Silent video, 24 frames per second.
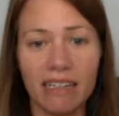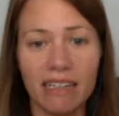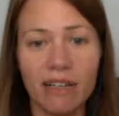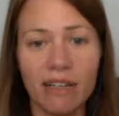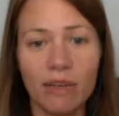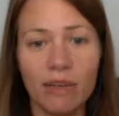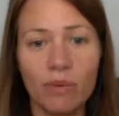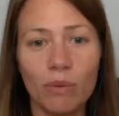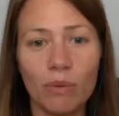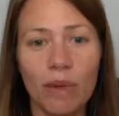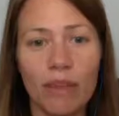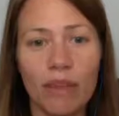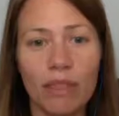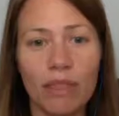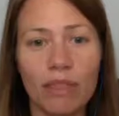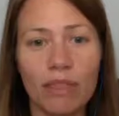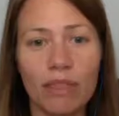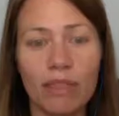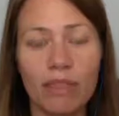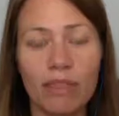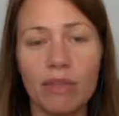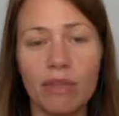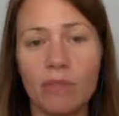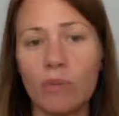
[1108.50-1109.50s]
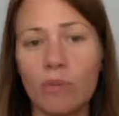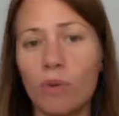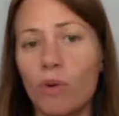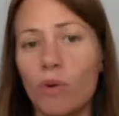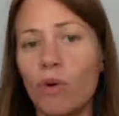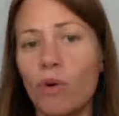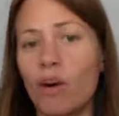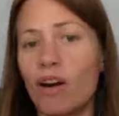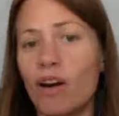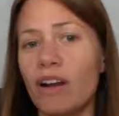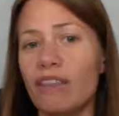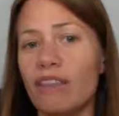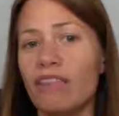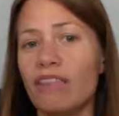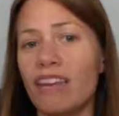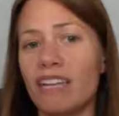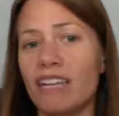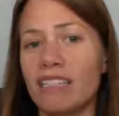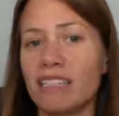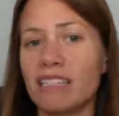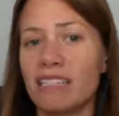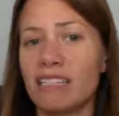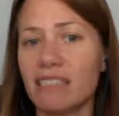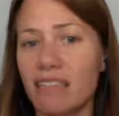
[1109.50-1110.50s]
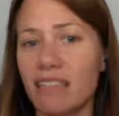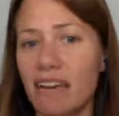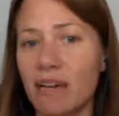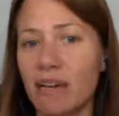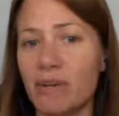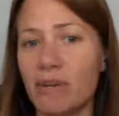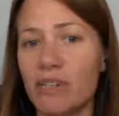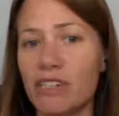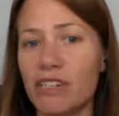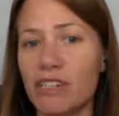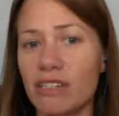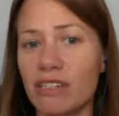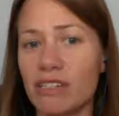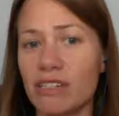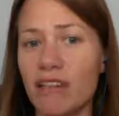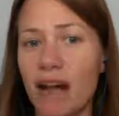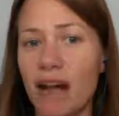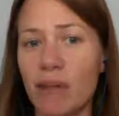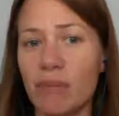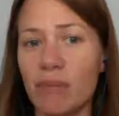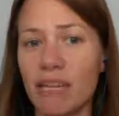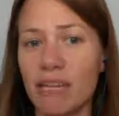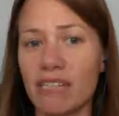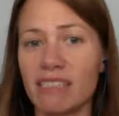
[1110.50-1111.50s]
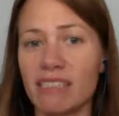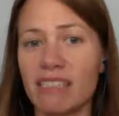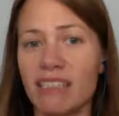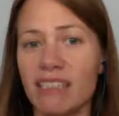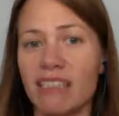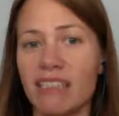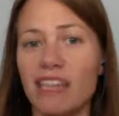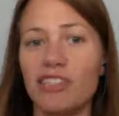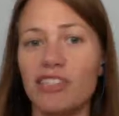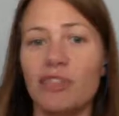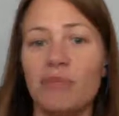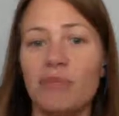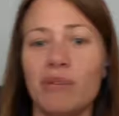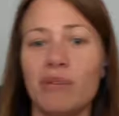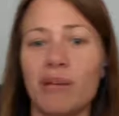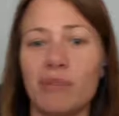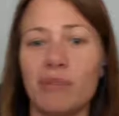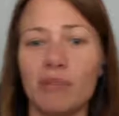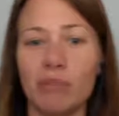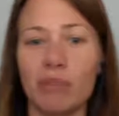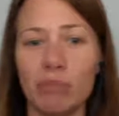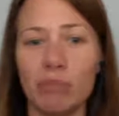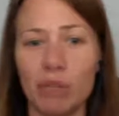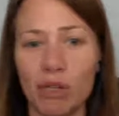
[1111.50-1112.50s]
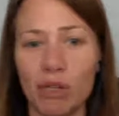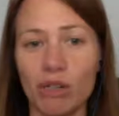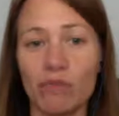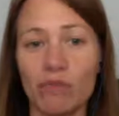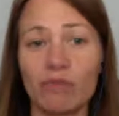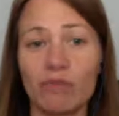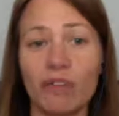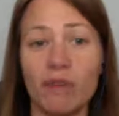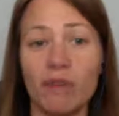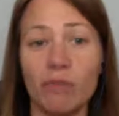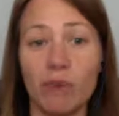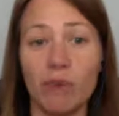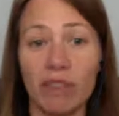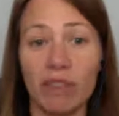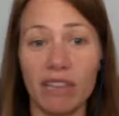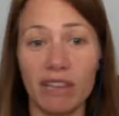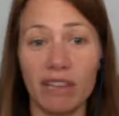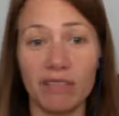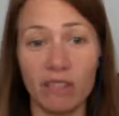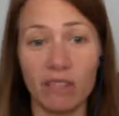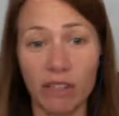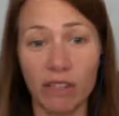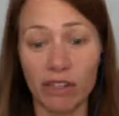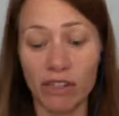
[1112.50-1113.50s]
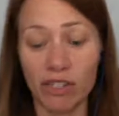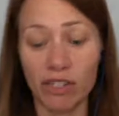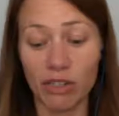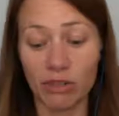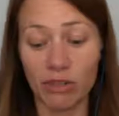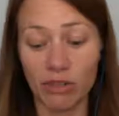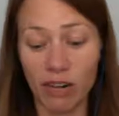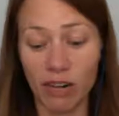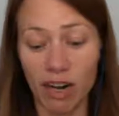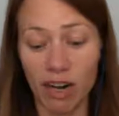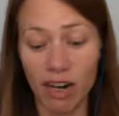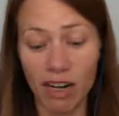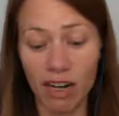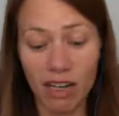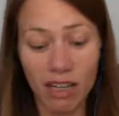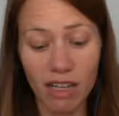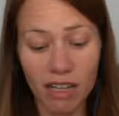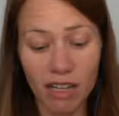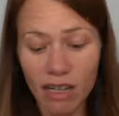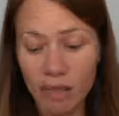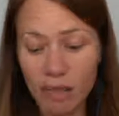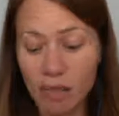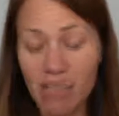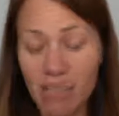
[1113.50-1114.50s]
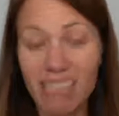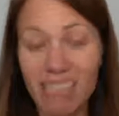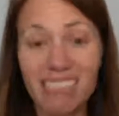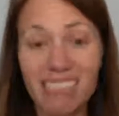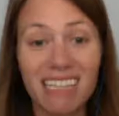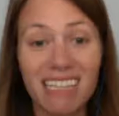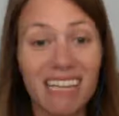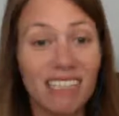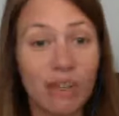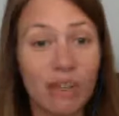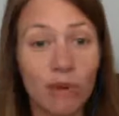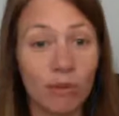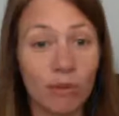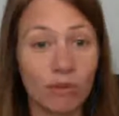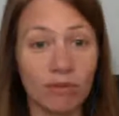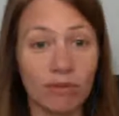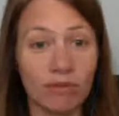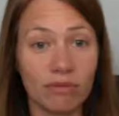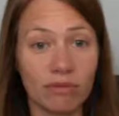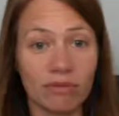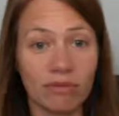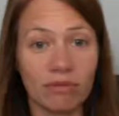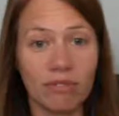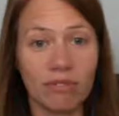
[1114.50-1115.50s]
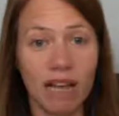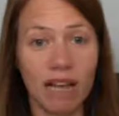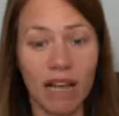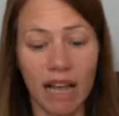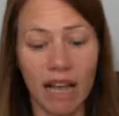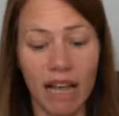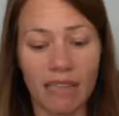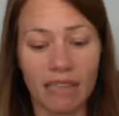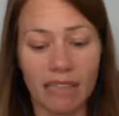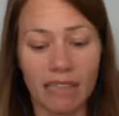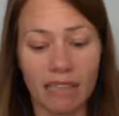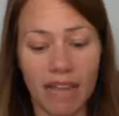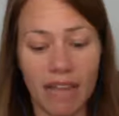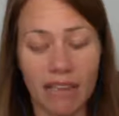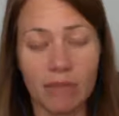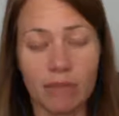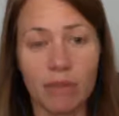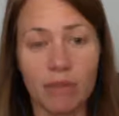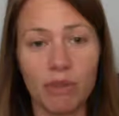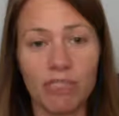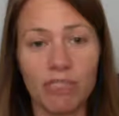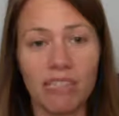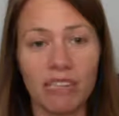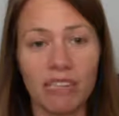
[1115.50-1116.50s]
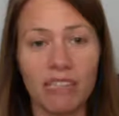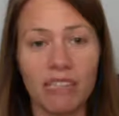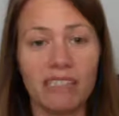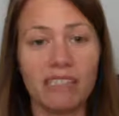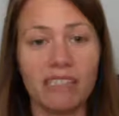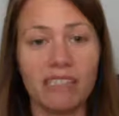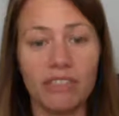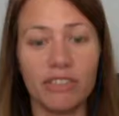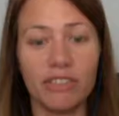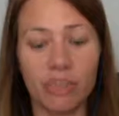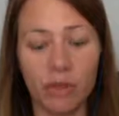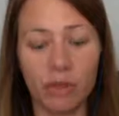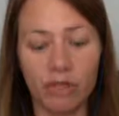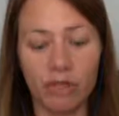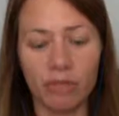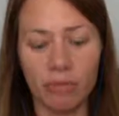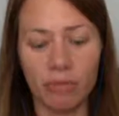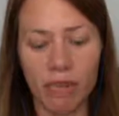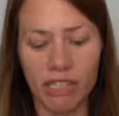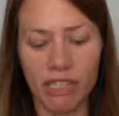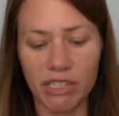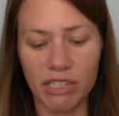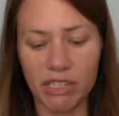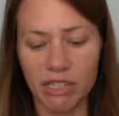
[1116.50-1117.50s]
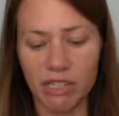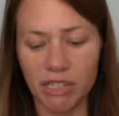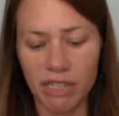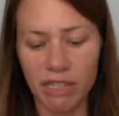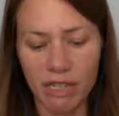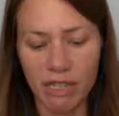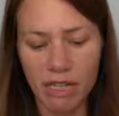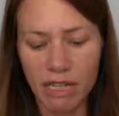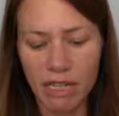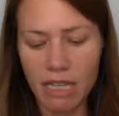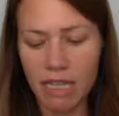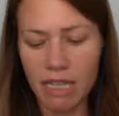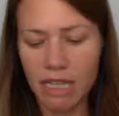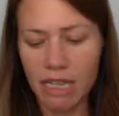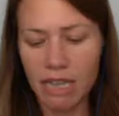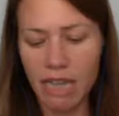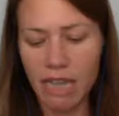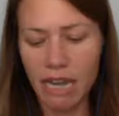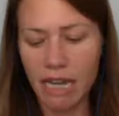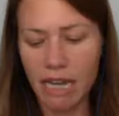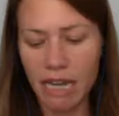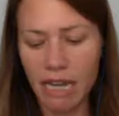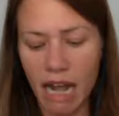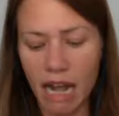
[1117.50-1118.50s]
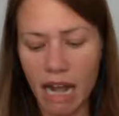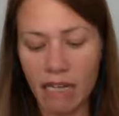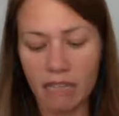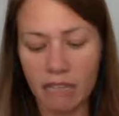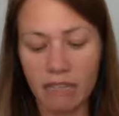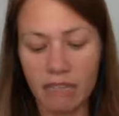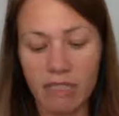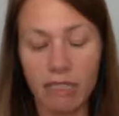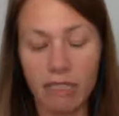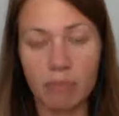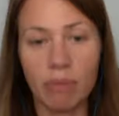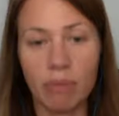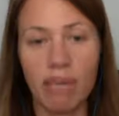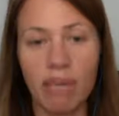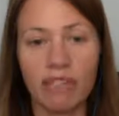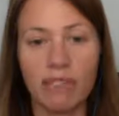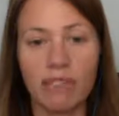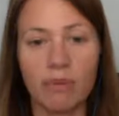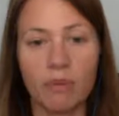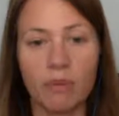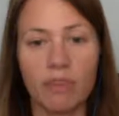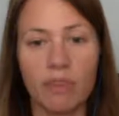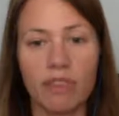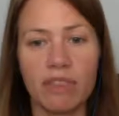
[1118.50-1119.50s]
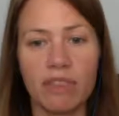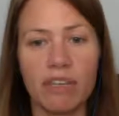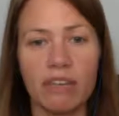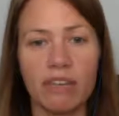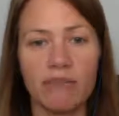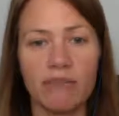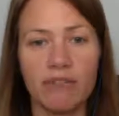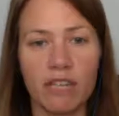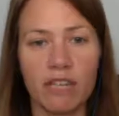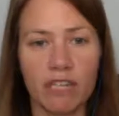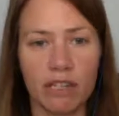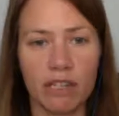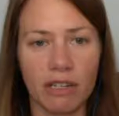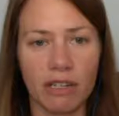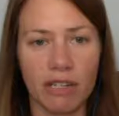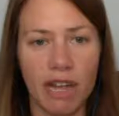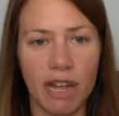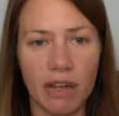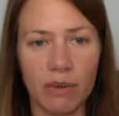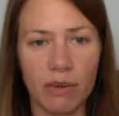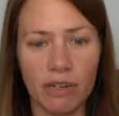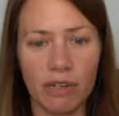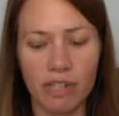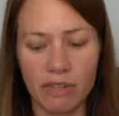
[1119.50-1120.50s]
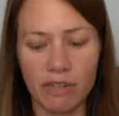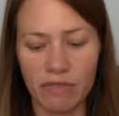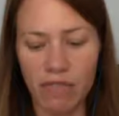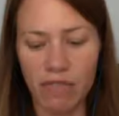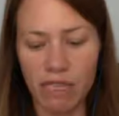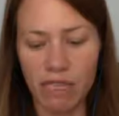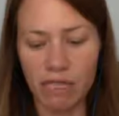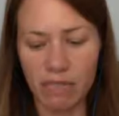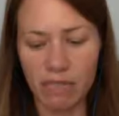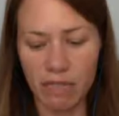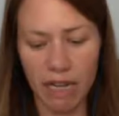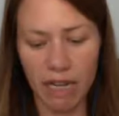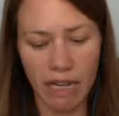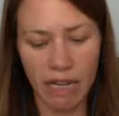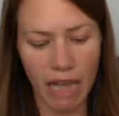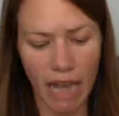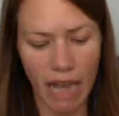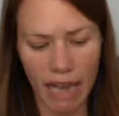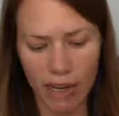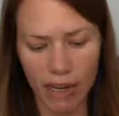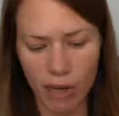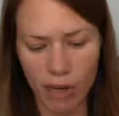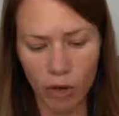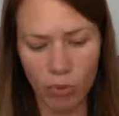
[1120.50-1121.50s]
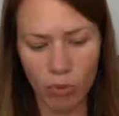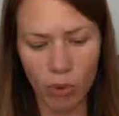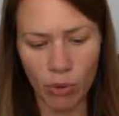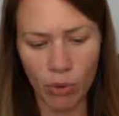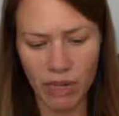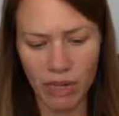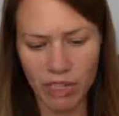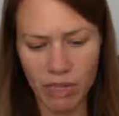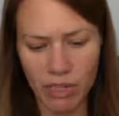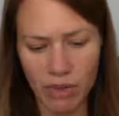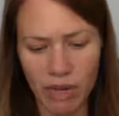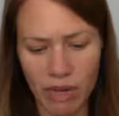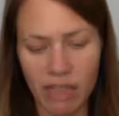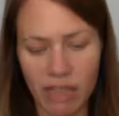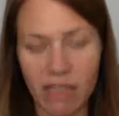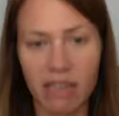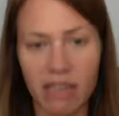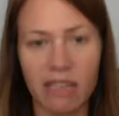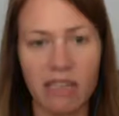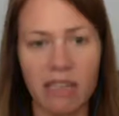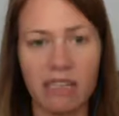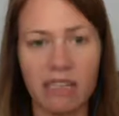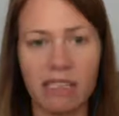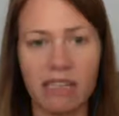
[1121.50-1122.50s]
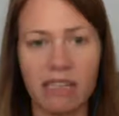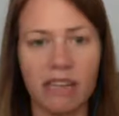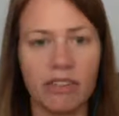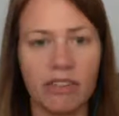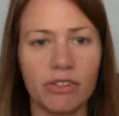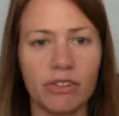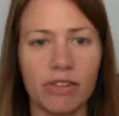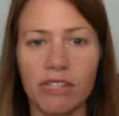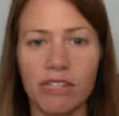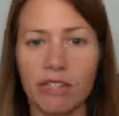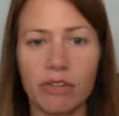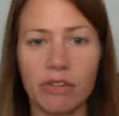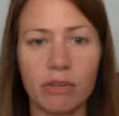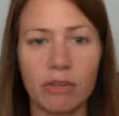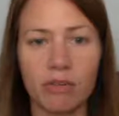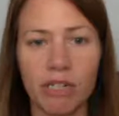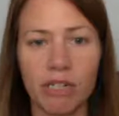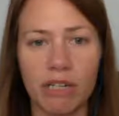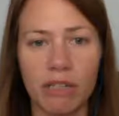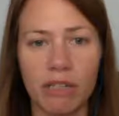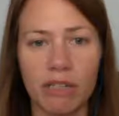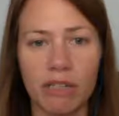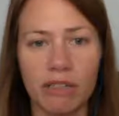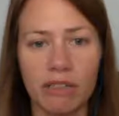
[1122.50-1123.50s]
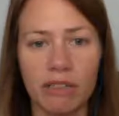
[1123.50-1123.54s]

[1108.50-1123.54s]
with the more advanced language and topics that they should be able to pull from what they've learned so far. Because they don't, as both Sangeeta and Joel have mentioned, they kind of dispense with the official language of these. Like, at no point do I think they say transcription.